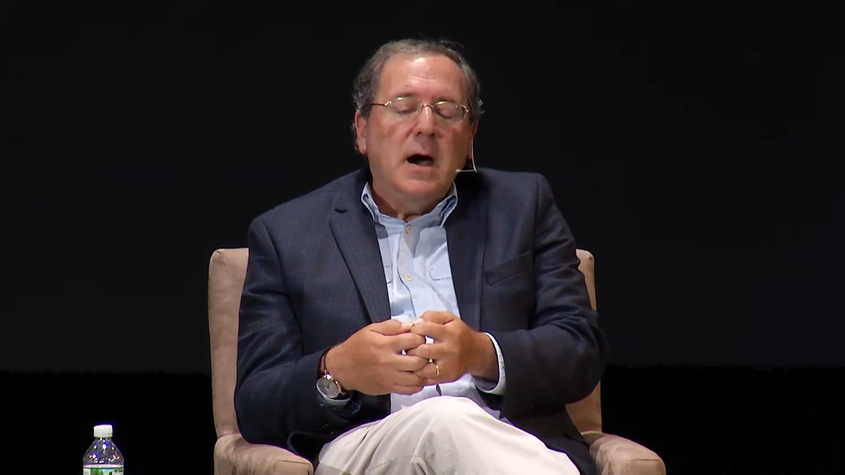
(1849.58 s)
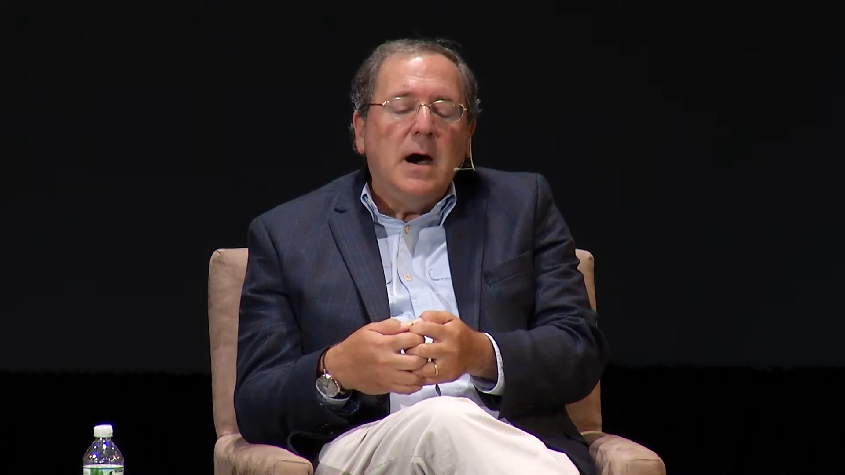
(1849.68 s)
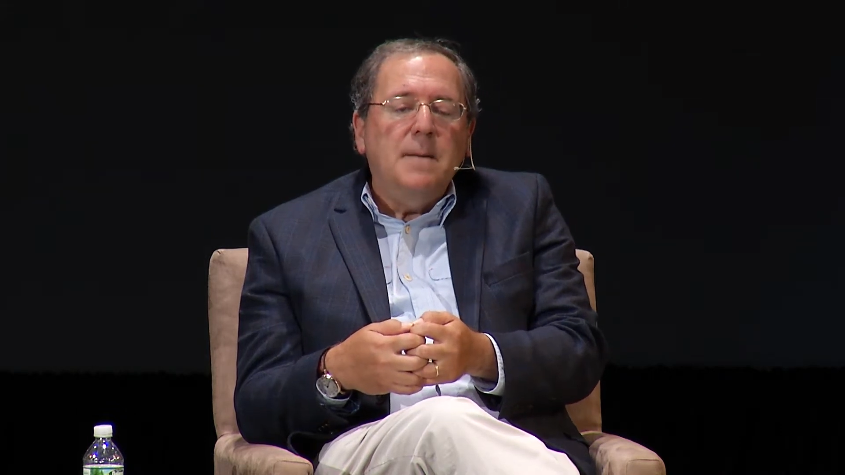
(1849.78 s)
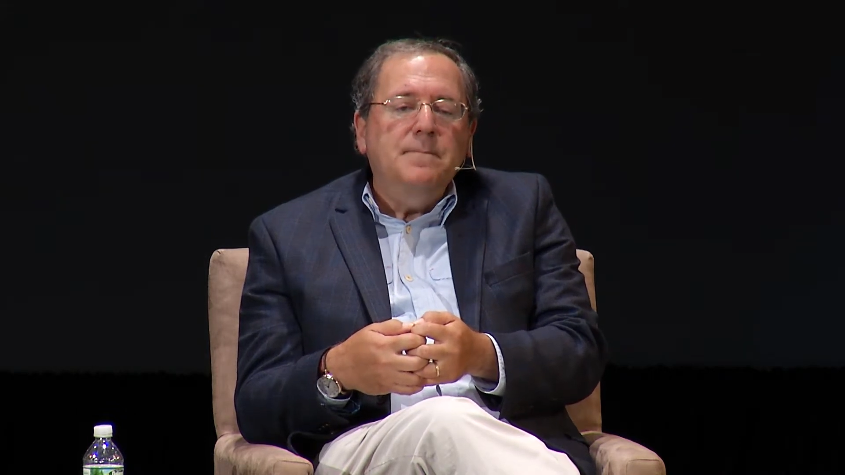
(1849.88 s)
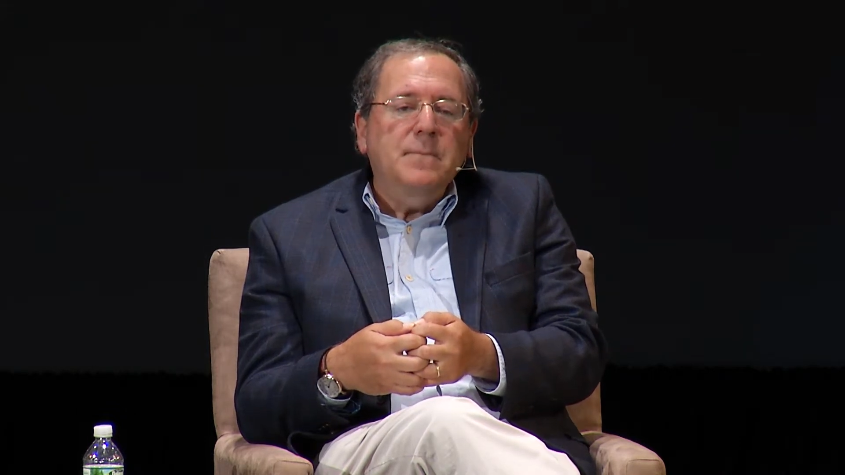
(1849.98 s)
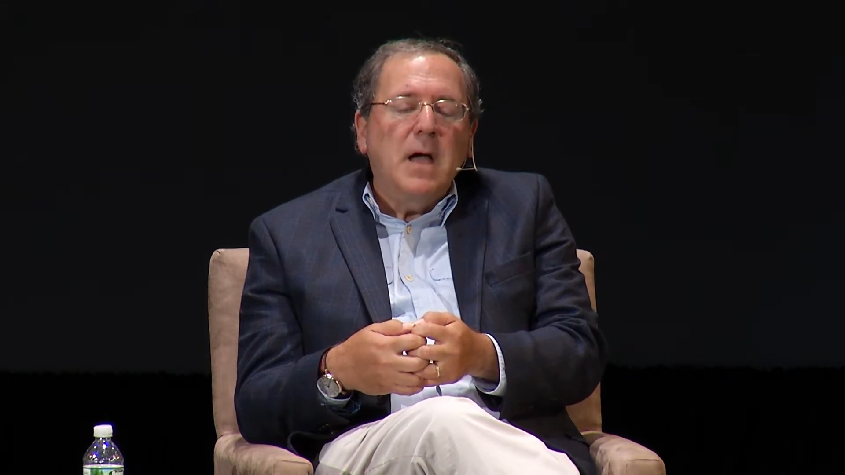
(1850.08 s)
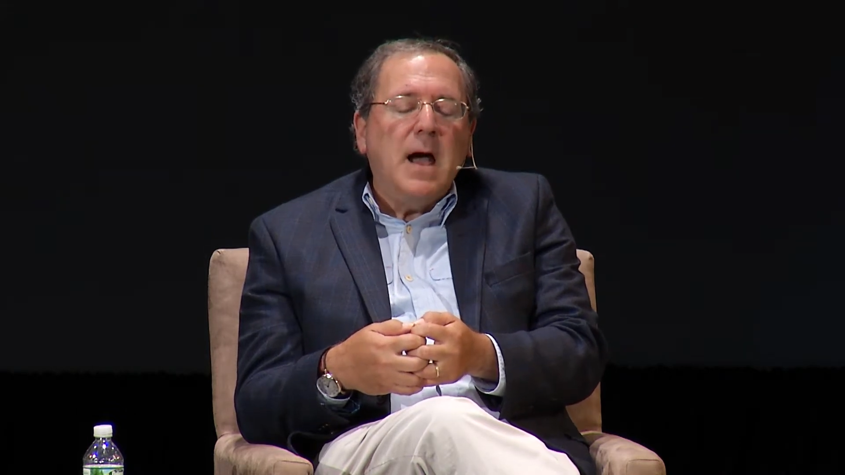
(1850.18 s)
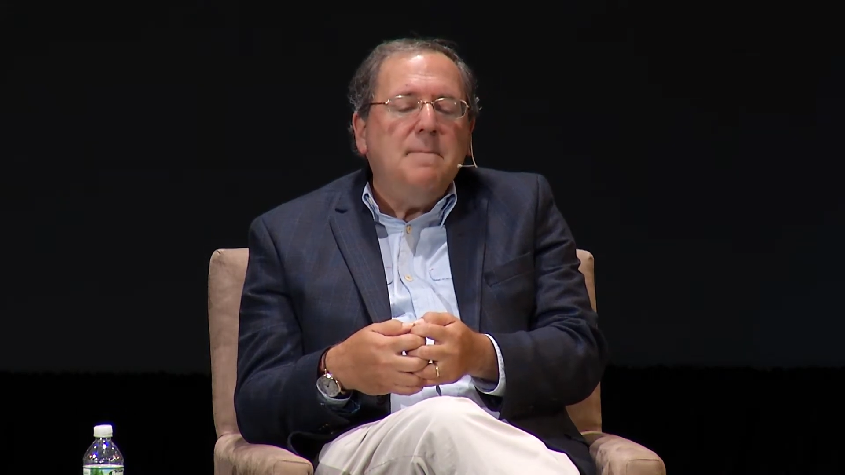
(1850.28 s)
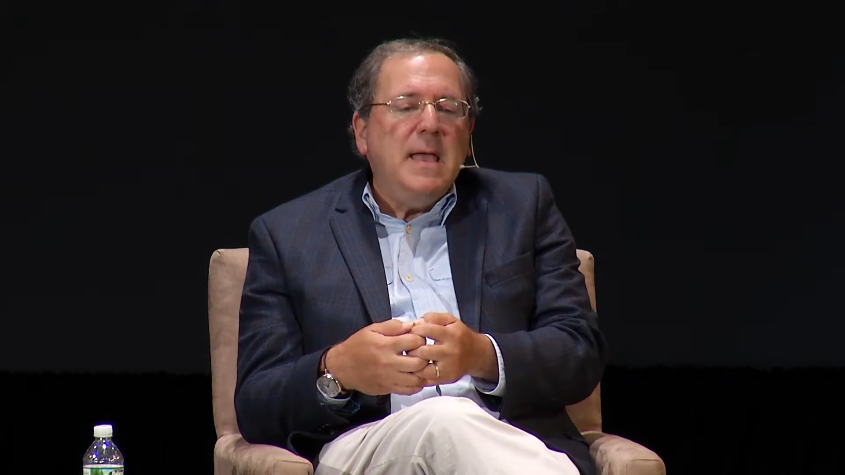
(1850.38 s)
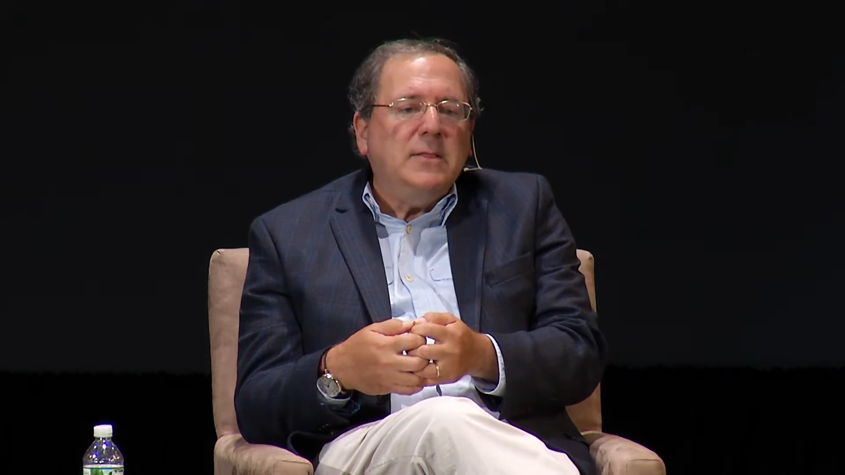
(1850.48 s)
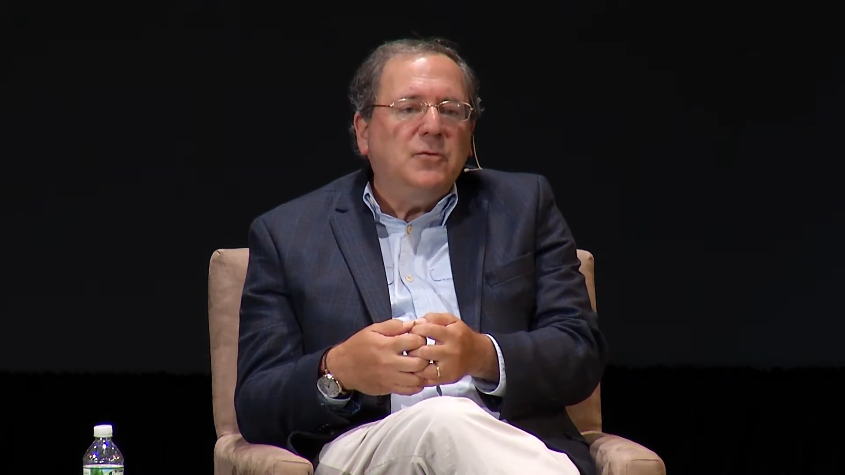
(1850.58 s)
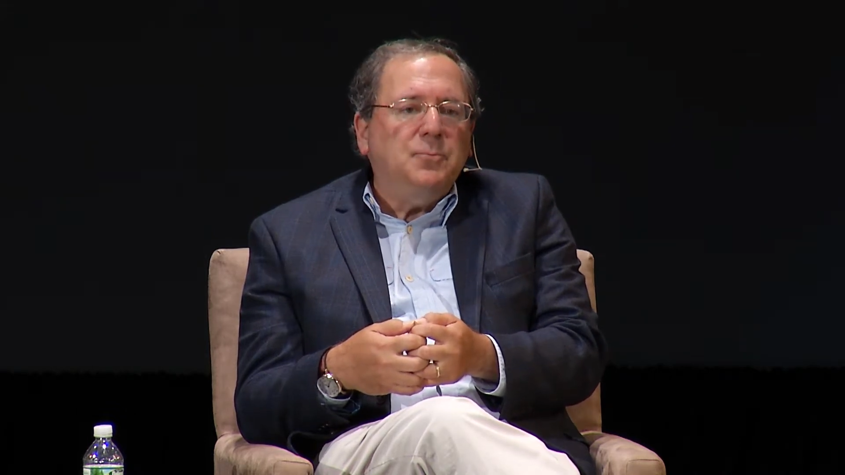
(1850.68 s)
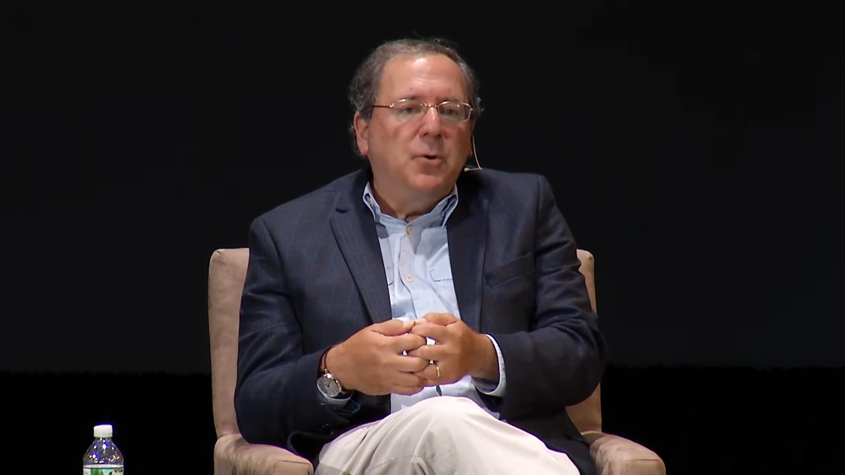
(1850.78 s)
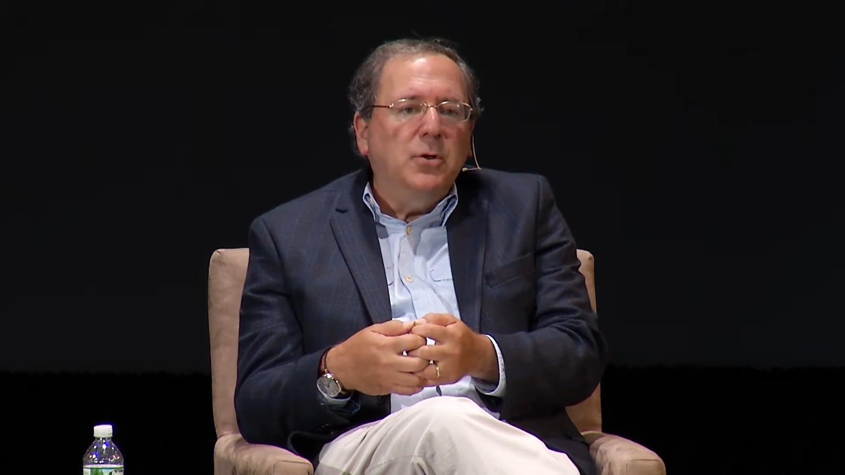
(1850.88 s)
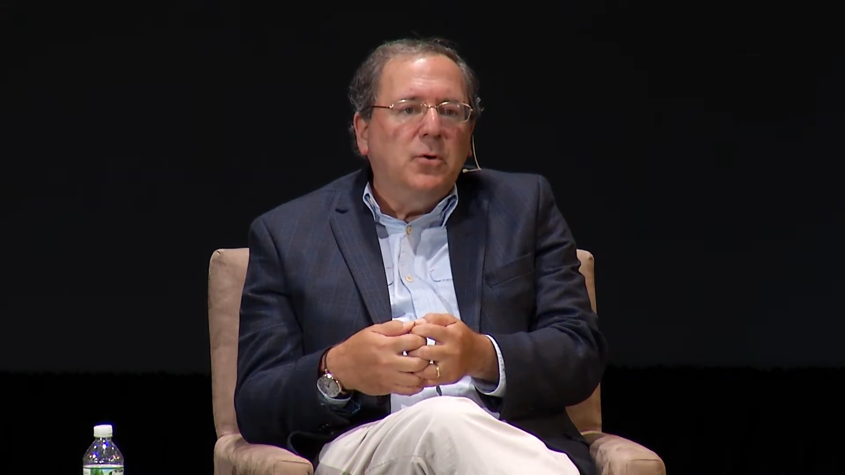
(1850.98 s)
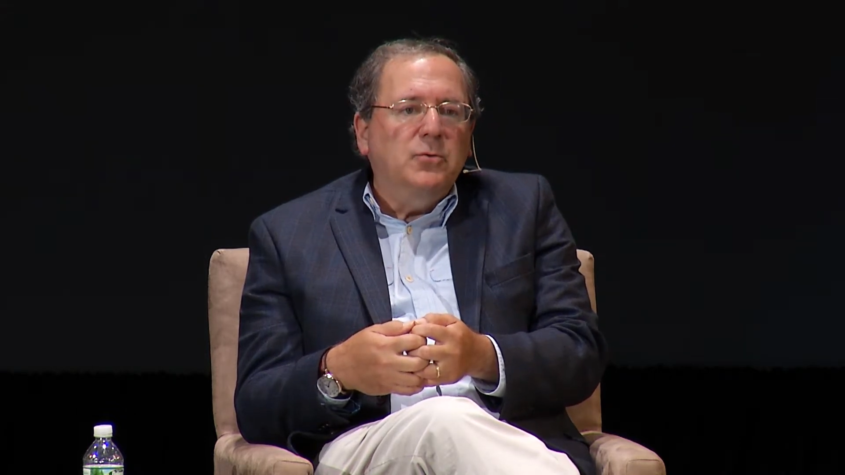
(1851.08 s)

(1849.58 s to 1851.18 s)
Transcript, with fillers: Um, I make this point